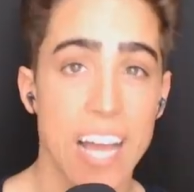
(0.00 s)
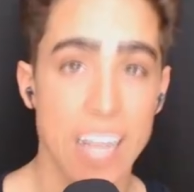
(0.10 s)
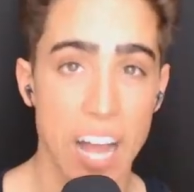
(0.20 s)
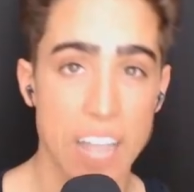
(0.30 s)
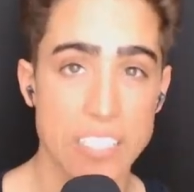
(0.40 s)

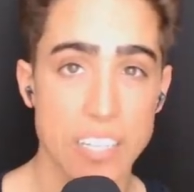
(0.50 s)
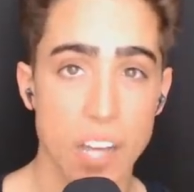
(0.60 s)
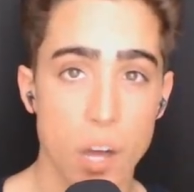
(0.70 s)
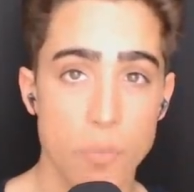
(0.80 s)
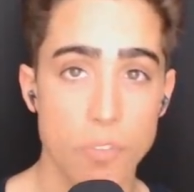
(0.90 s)
content
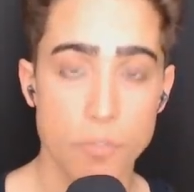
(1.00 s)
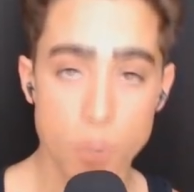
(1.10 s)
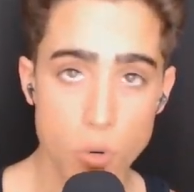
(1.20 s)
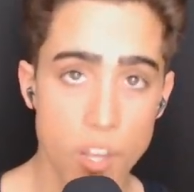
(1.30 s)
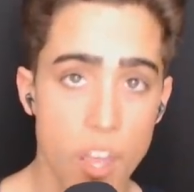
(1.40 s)
of the
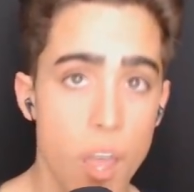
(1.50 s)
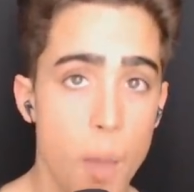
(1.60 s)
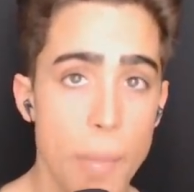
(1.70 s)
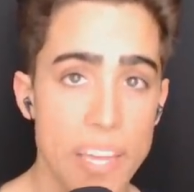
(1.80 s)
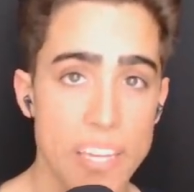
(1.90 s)
food,
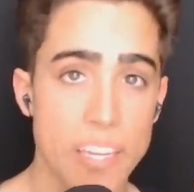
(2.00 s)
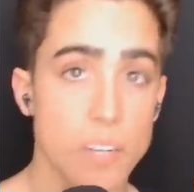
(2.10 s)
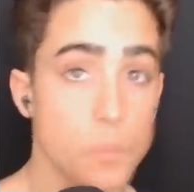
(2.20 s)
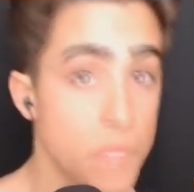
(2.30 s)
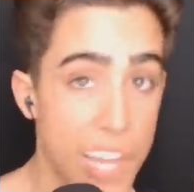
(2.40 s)
making it
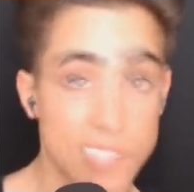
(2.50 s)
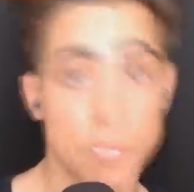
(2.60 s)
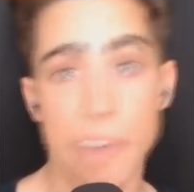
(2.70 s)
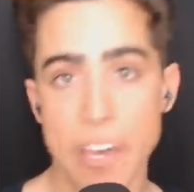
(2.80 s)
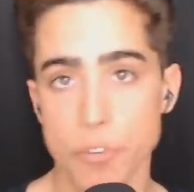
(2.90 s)
less
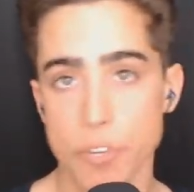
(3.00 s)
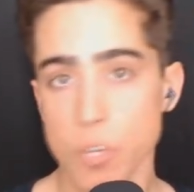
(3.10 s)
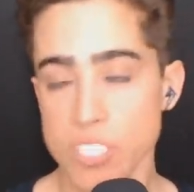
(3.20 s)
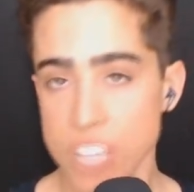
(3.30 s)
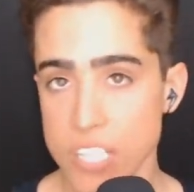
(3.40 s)
bad for you
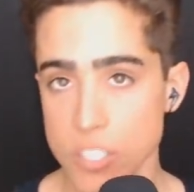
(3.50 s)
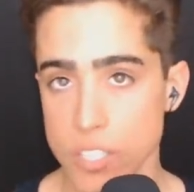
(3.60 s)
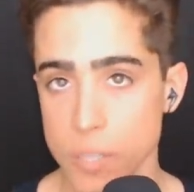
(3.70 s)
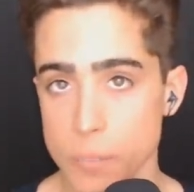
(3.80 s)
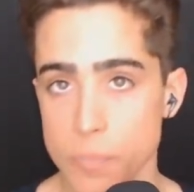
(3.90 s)

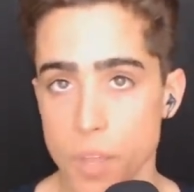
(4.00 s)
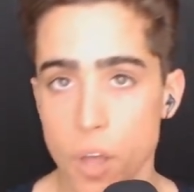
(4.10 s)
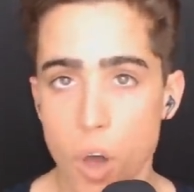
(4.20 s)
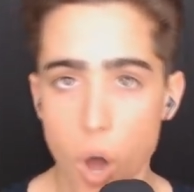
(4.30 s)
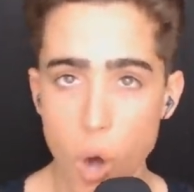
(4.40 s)
essentially.
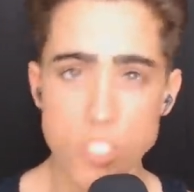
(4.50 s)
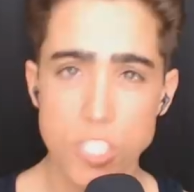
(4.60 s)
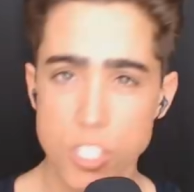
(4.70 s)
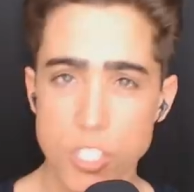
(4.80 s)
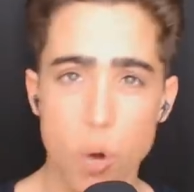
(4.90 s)
Oats
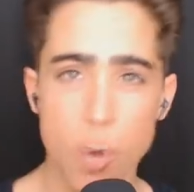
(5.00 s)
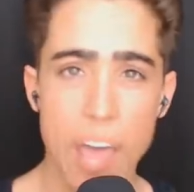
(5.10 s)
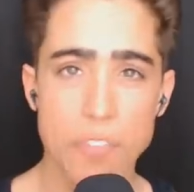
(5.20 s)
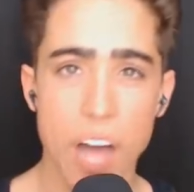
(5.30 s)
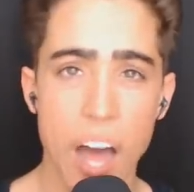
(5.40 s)
don't have
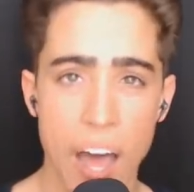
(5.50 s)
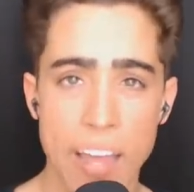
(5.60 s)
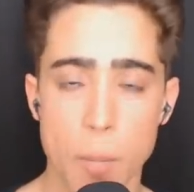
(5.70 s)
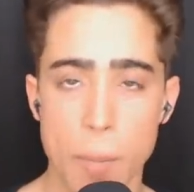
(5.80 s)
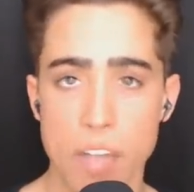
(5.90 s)
a high
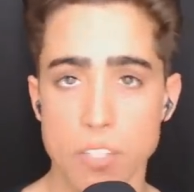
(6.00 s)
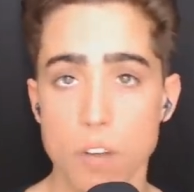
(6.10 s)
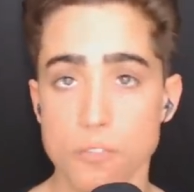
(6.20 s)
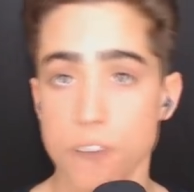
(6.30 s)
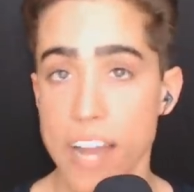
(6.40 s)
amount
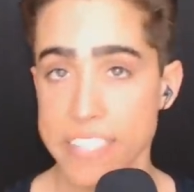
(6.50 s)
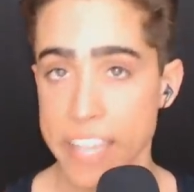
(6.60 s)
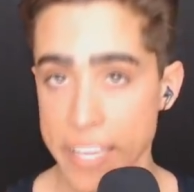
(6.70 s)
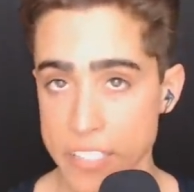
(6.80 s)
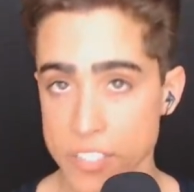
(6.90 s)
of
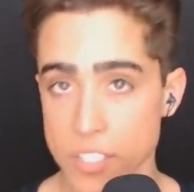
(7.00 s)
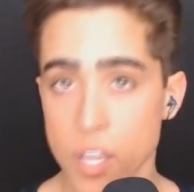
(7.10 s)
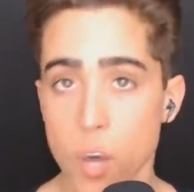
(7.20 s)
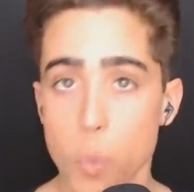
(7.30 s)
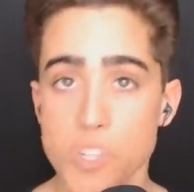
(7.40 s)
phytase,
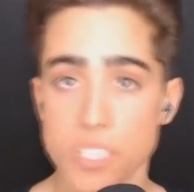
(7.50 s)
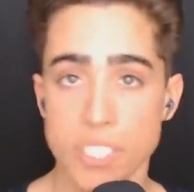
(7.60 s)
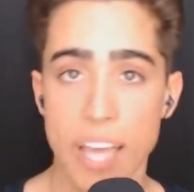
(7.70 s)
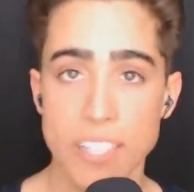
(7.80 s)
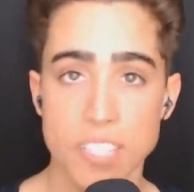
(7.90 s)
which is an
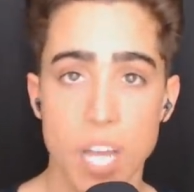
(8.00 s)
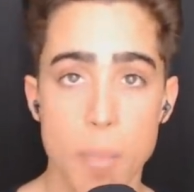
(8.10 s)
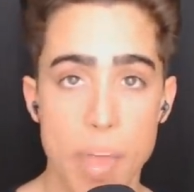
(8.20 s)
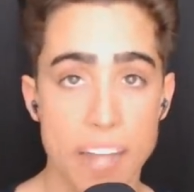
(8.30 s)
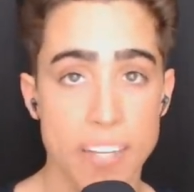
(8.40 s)
enzyme
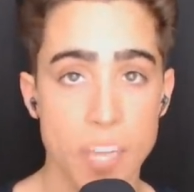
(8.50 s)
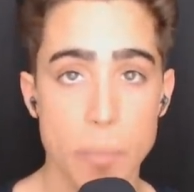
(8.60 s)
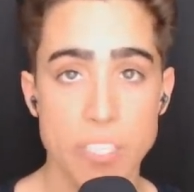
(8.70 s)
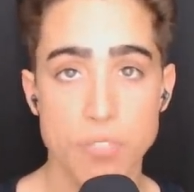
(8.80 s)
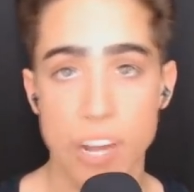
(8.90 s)
that
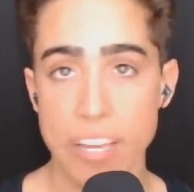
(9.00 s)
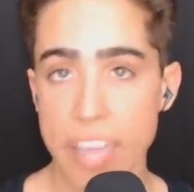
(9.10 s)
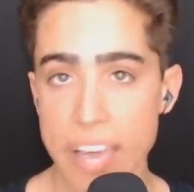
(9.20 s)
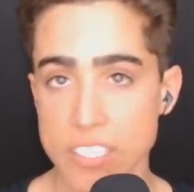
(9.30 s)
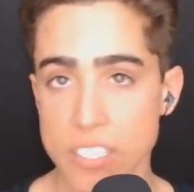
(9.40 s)
inhibits phytic
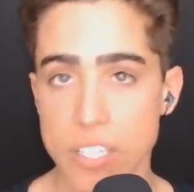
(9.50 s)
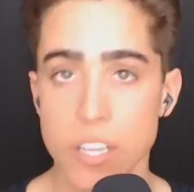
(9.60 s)
acid.